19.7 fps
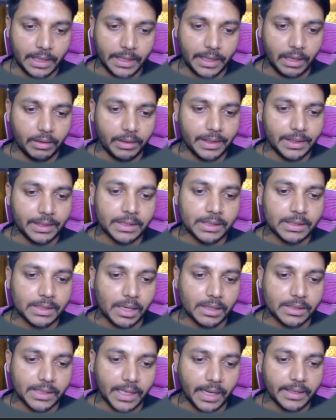Now in this
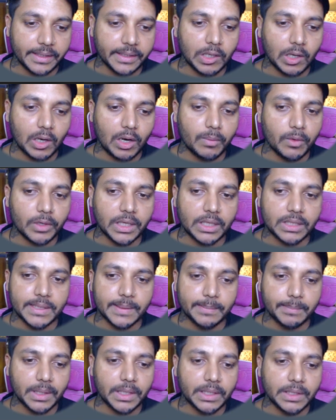salary column, we can
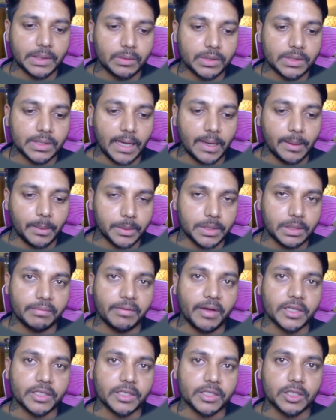simply use AVG
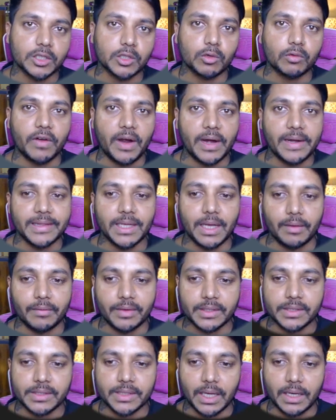functions to find the
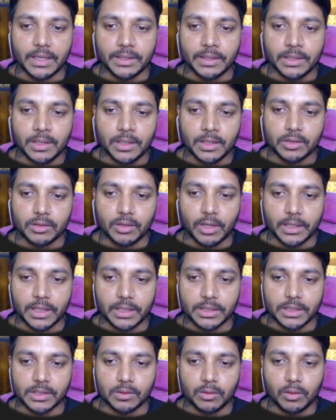average salary. So I can
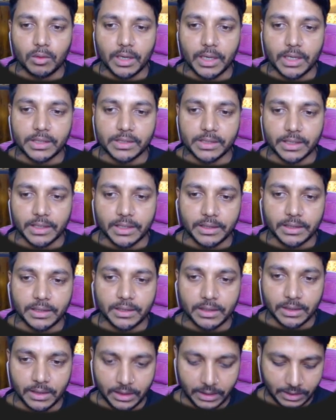just go ahead and say
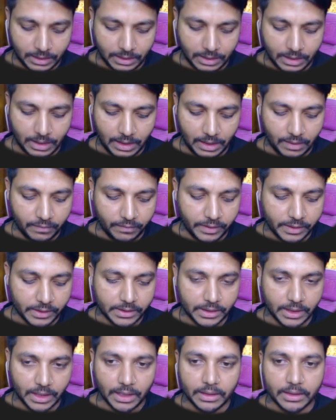average
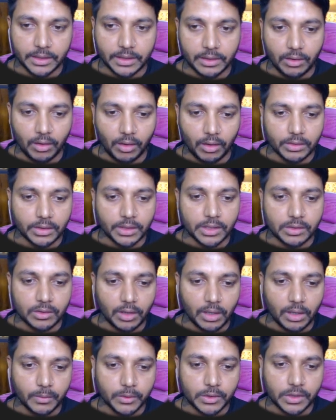salary on this
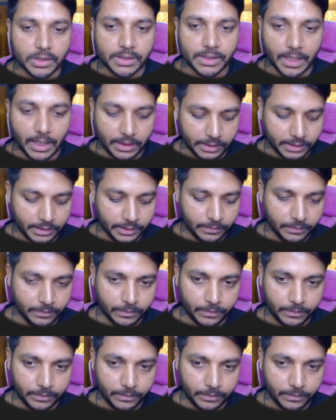column, which is salary.